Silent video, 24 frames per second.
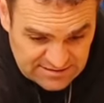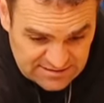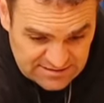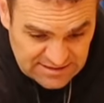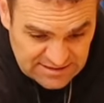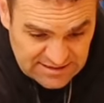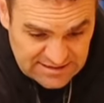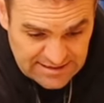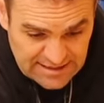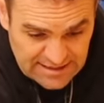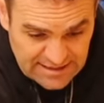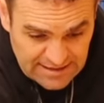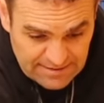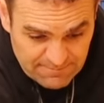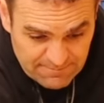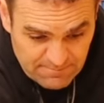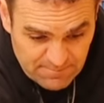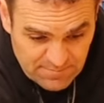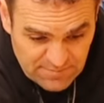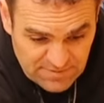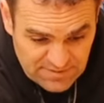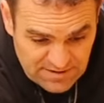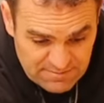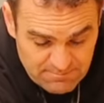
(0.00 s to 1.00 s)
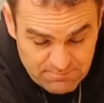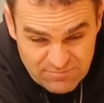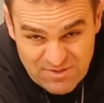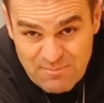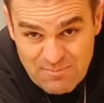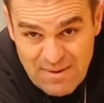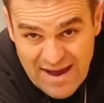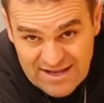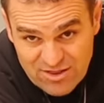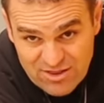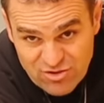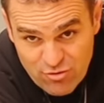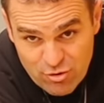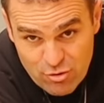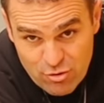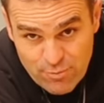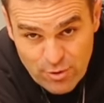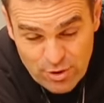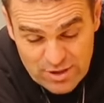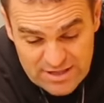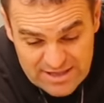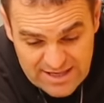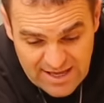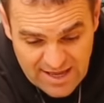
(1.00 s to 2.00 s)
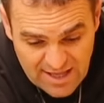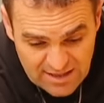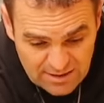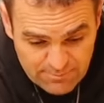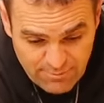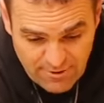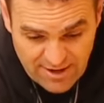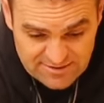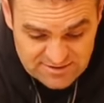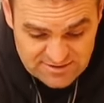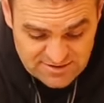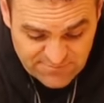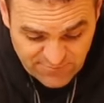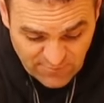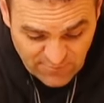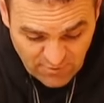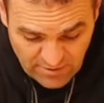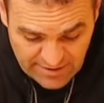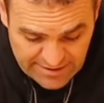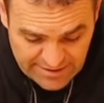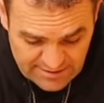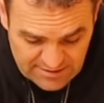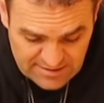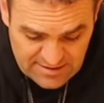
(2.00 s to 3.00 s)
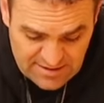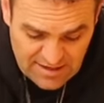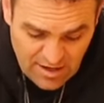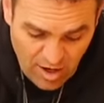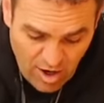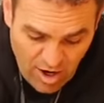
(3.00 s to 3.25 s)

the main throttle body calibrates fine.